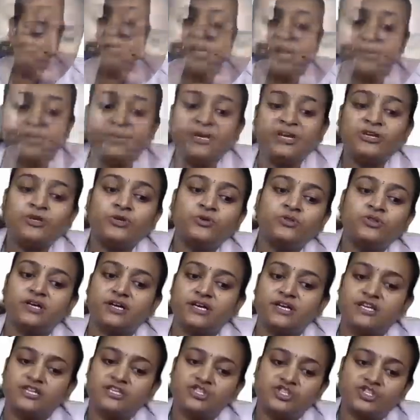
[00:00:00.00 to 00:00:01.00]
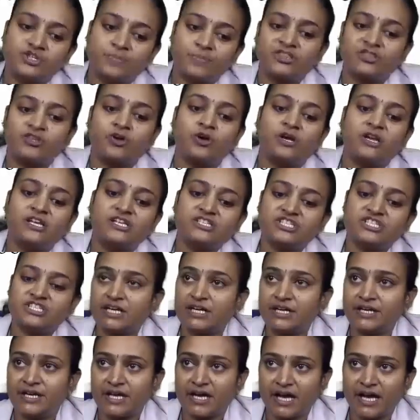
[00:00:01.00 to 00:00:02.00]
Coming to the
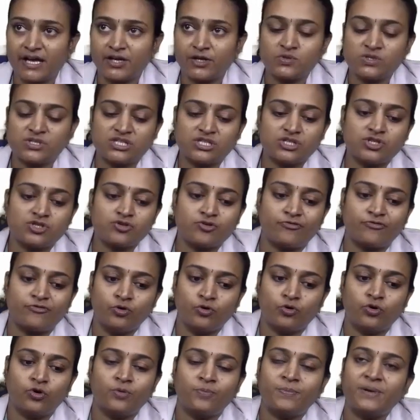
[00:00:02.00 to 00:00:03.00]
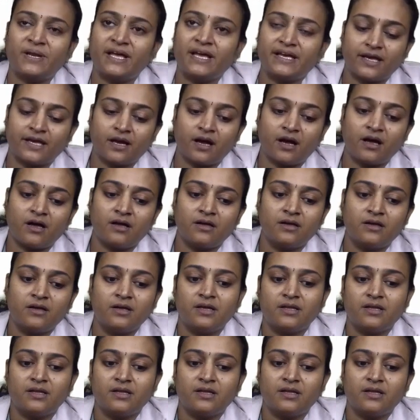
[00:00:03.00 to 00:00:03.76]
histopathological diagnosis of leukoplakia,